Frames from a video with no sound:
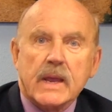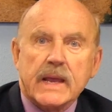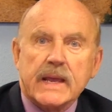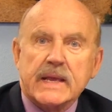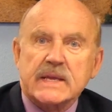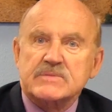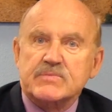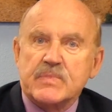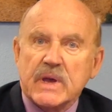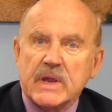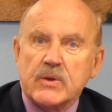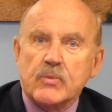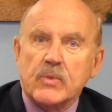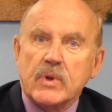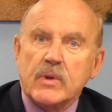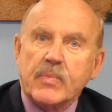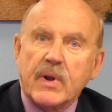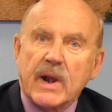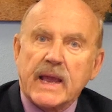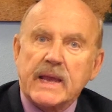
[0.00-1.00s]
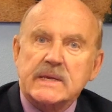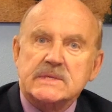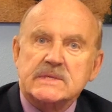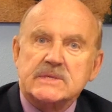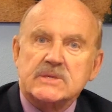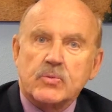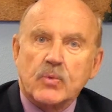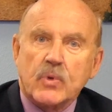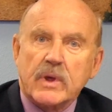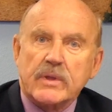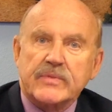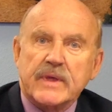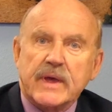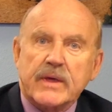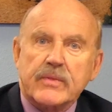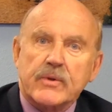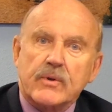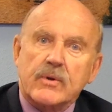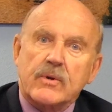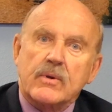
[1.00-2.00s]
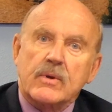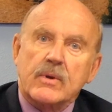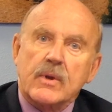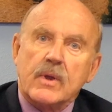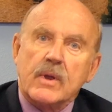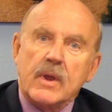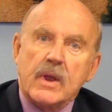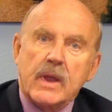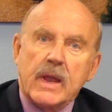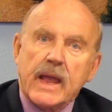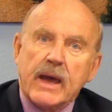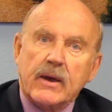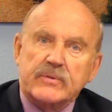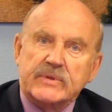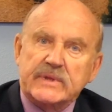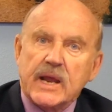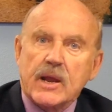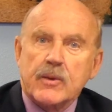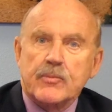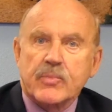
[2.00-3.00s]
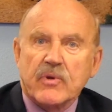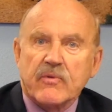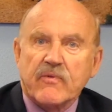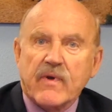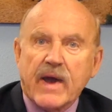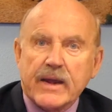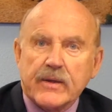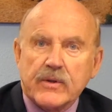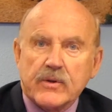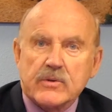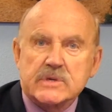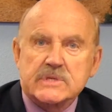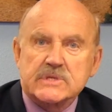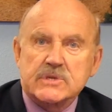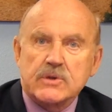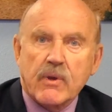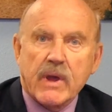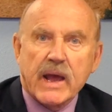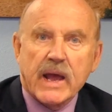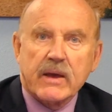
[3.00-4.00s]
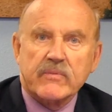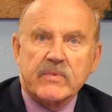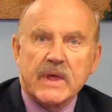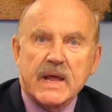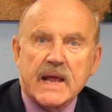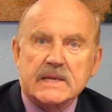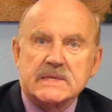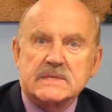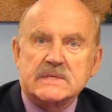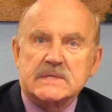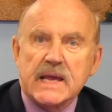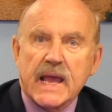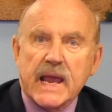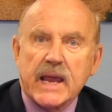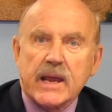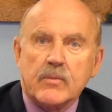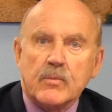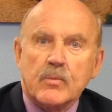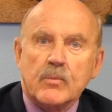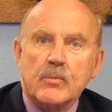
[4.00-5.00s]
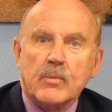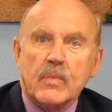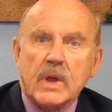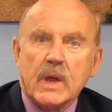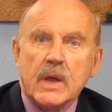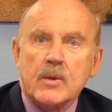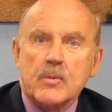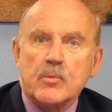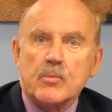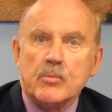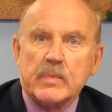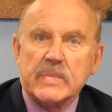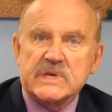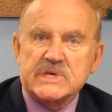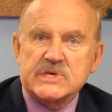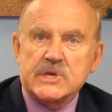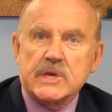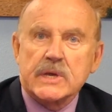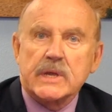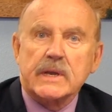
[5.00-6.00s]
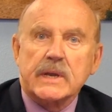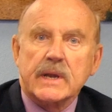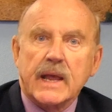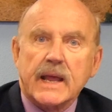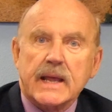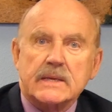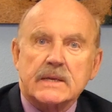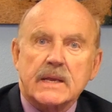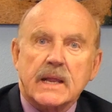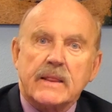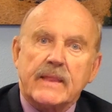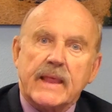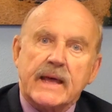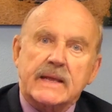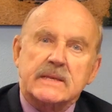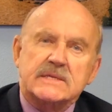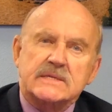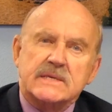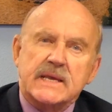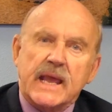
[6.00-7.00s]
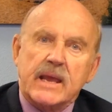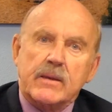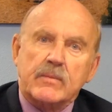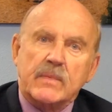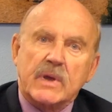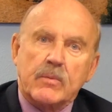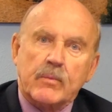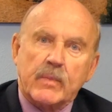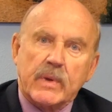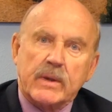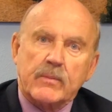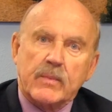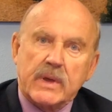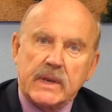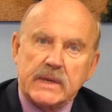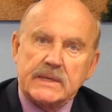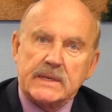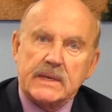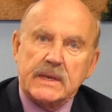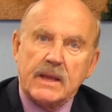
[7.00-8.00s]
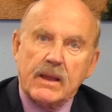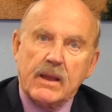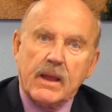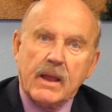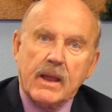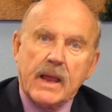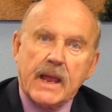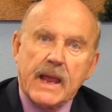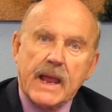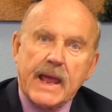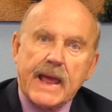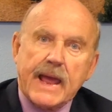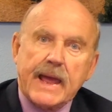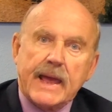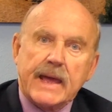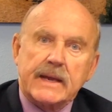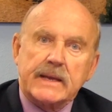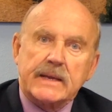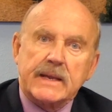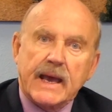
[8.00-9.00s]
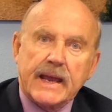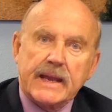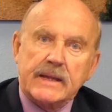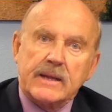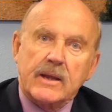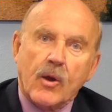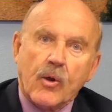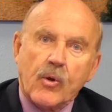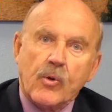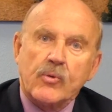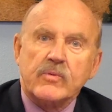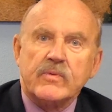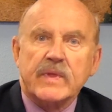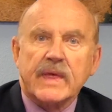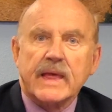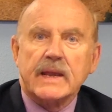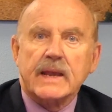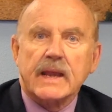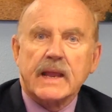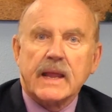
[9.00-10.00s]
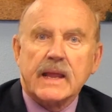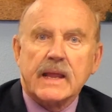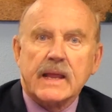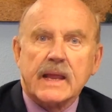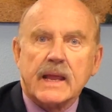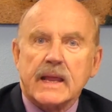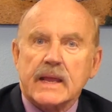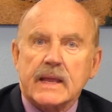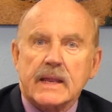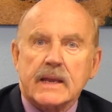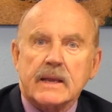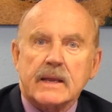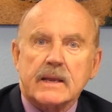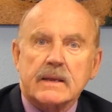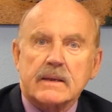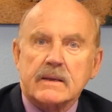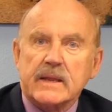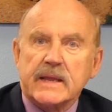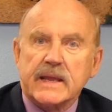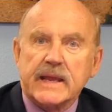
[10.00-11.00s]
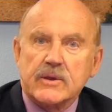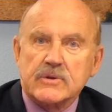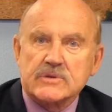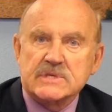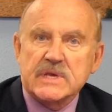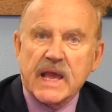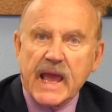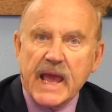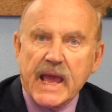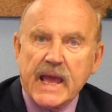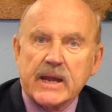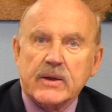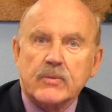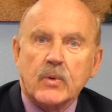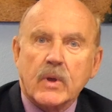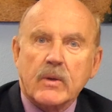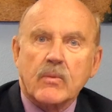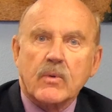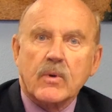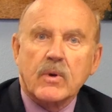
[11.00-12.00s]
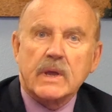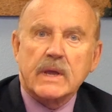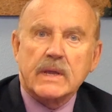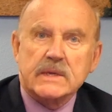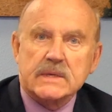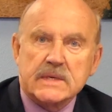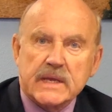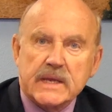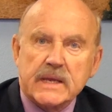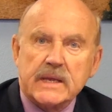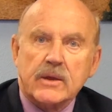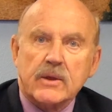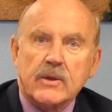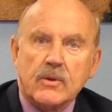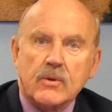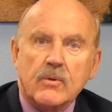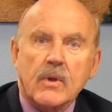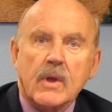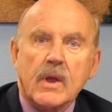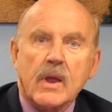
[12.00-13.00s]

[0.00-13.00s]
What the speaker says: he's been replaced with other healthcare providers who have that same mission and that same commitment. And I know that in the years ahead, we will continue